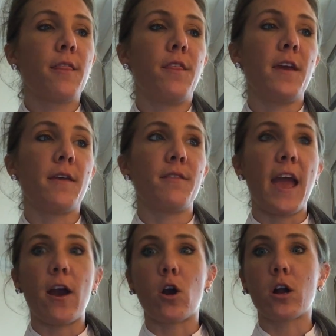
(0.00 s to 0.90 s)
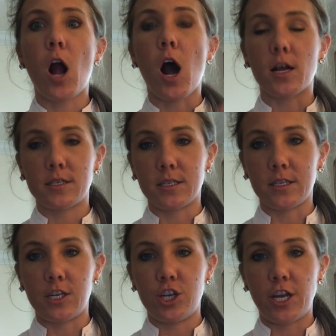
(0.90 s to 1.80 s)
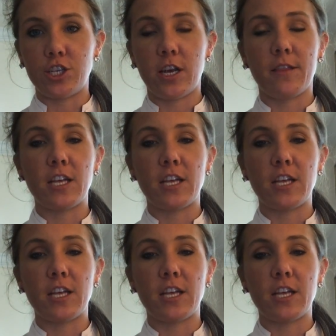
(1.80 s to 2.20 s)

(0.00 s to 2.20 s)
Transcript: They are constantly changing.